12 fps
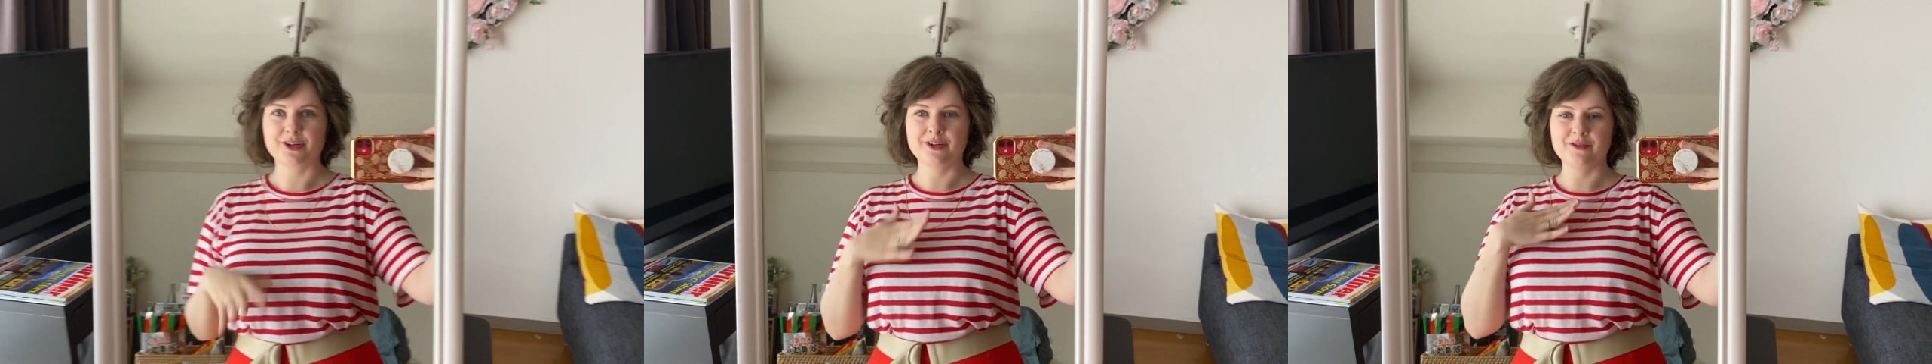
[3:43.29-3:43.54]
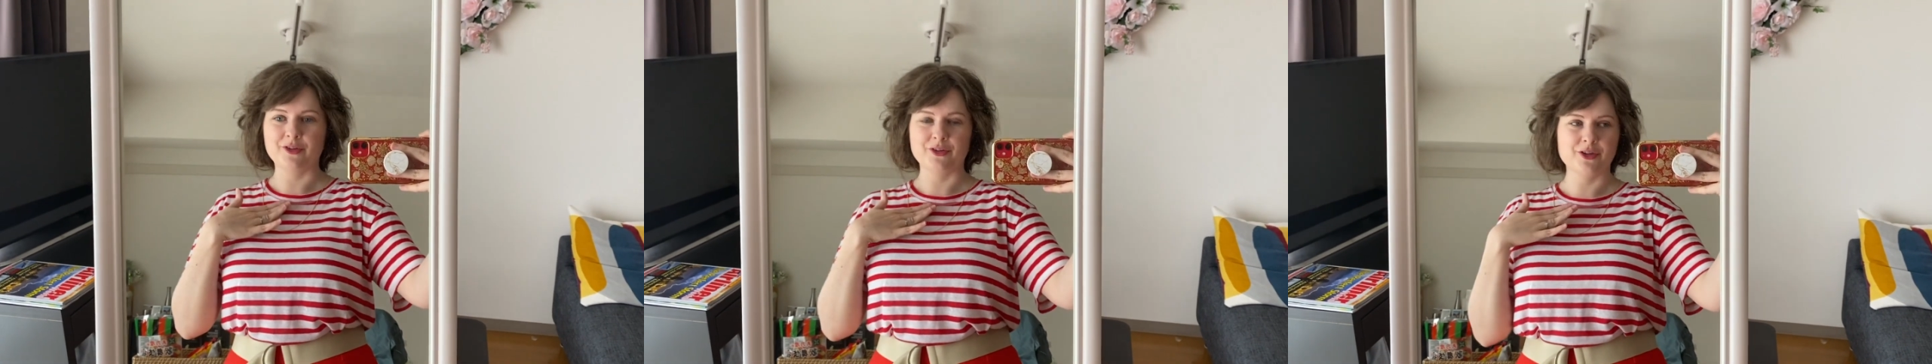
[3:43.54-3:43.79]

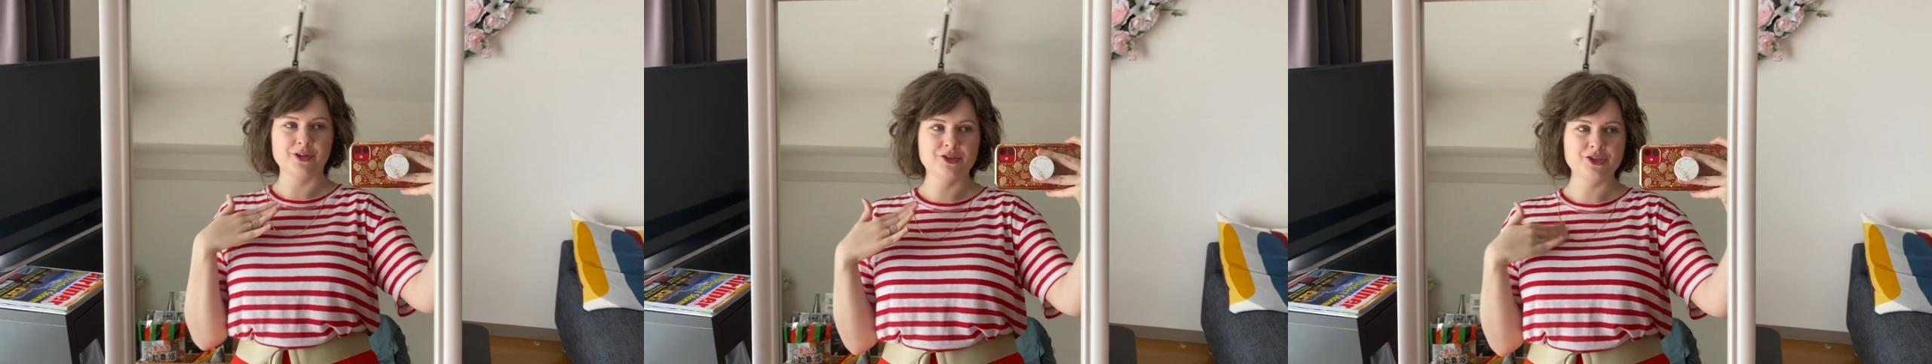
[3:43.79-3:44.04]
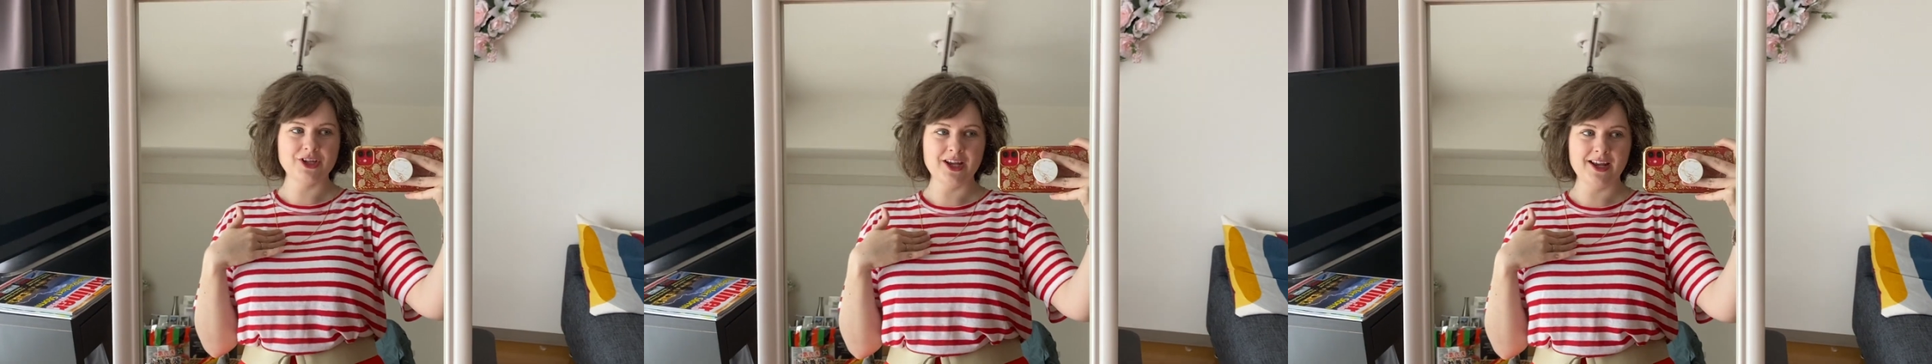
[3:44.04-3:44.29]
I've got the
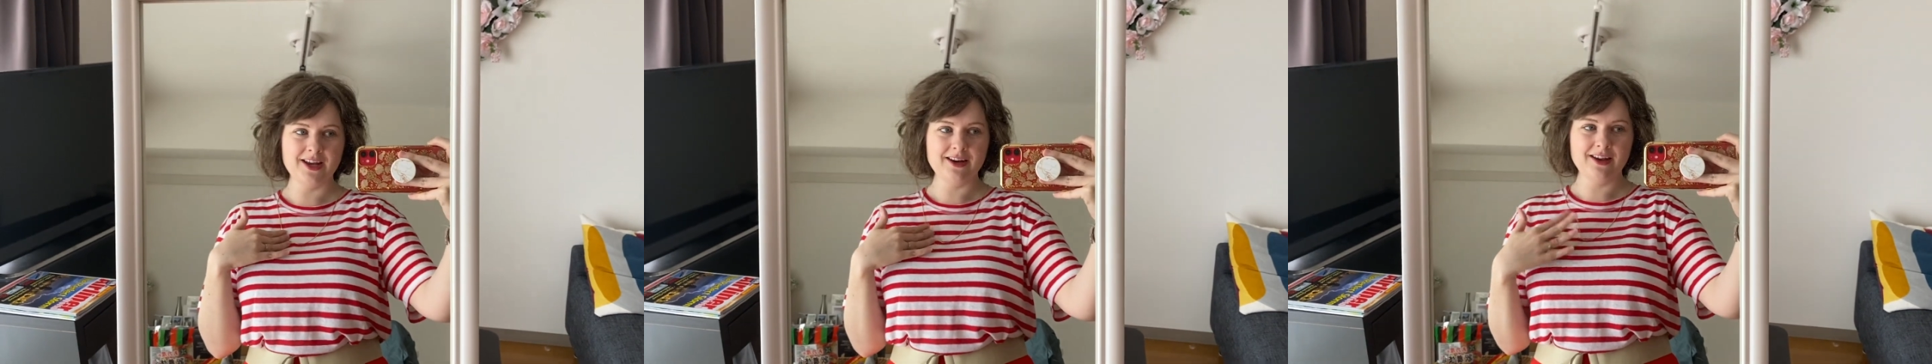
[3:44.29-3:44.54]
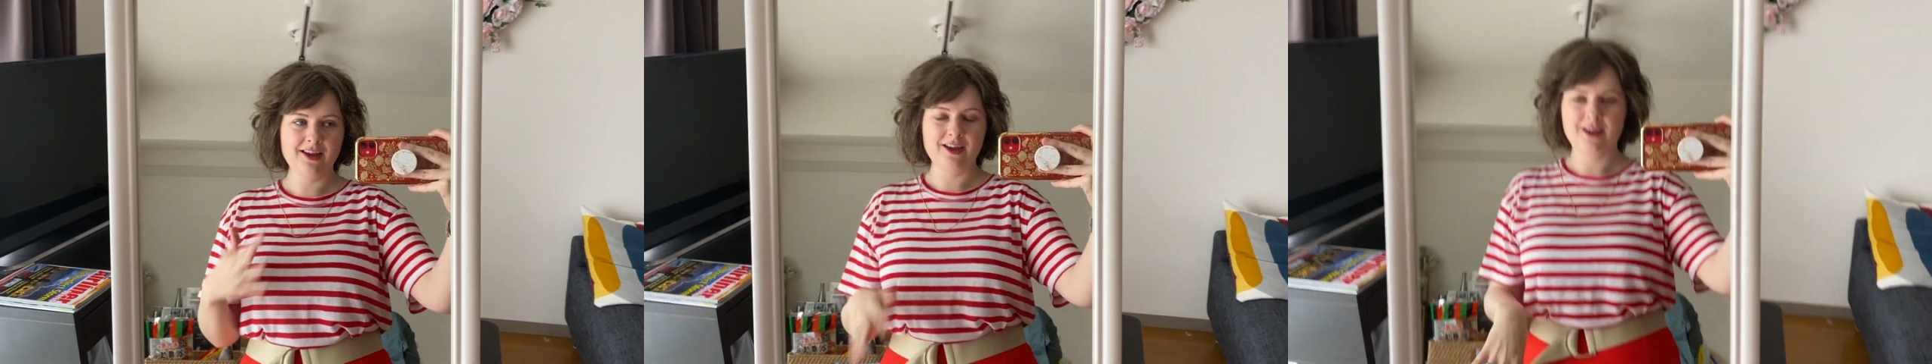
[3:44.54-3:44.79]
chain.
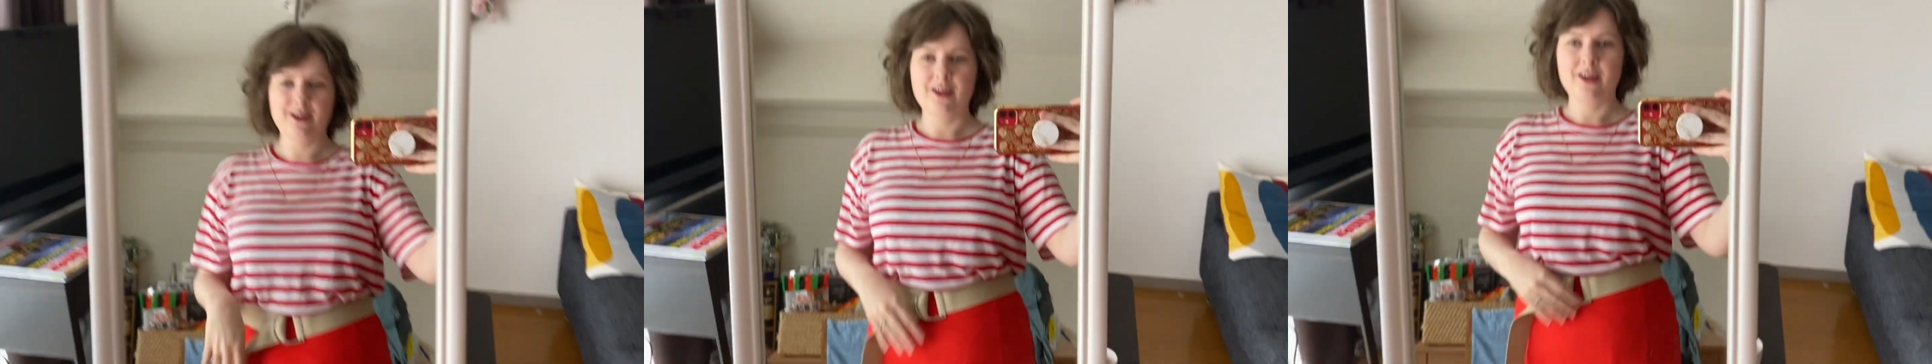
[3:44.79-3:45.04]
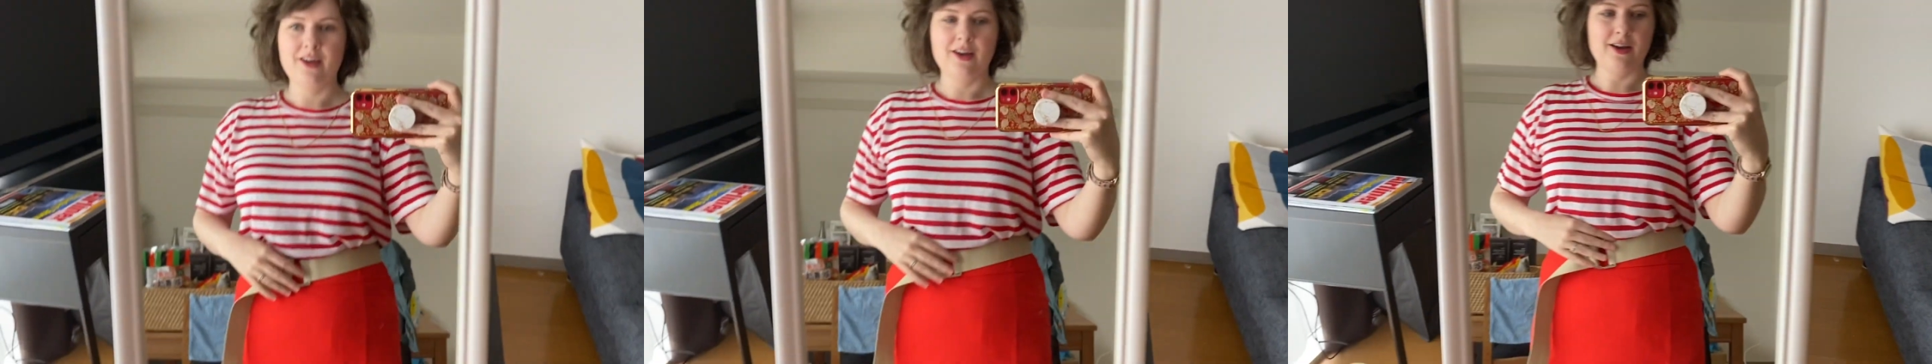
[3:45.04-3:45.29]

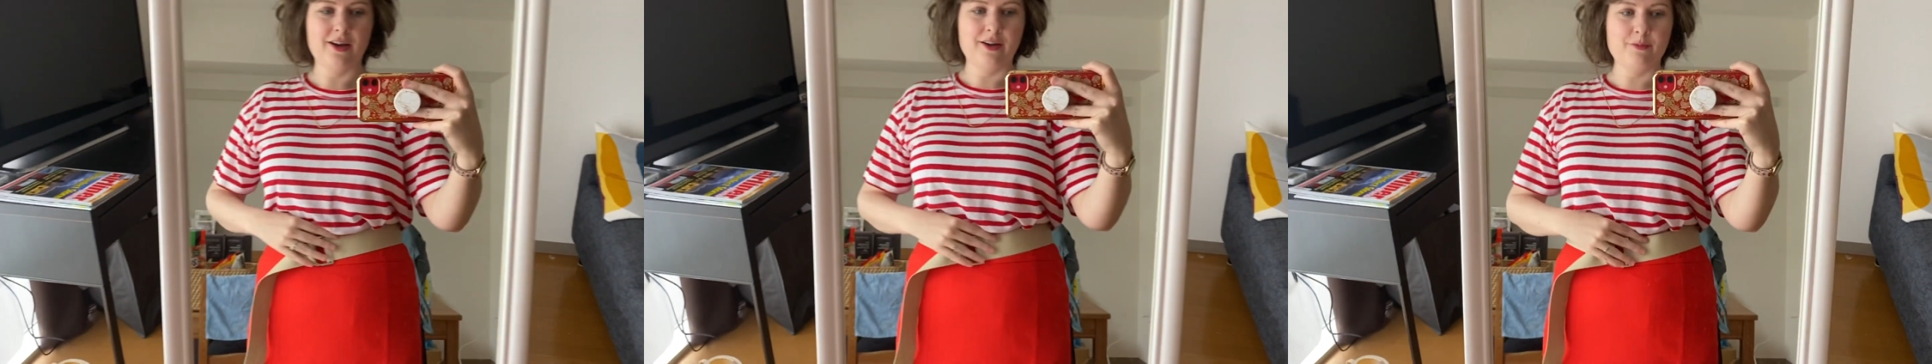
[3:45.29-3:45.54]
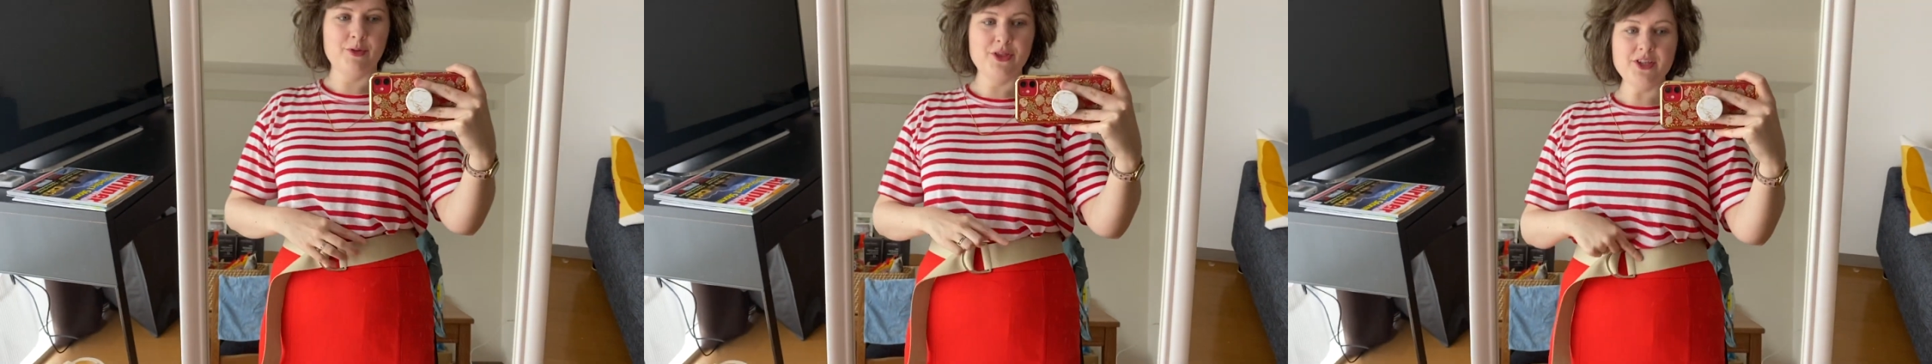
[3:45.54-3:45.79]

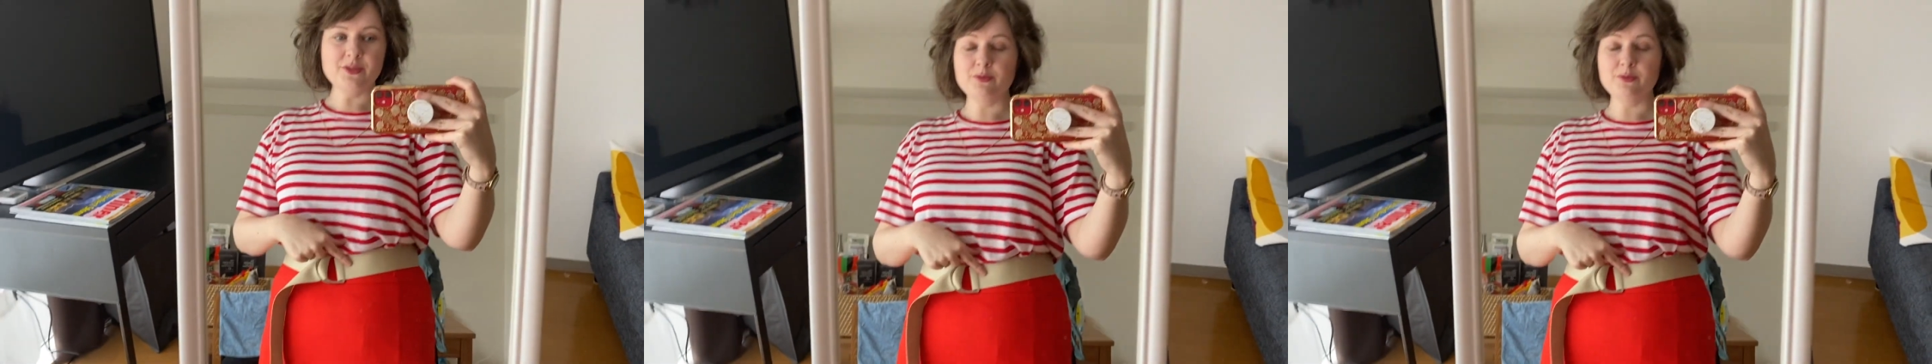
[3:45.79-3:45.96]
Well, this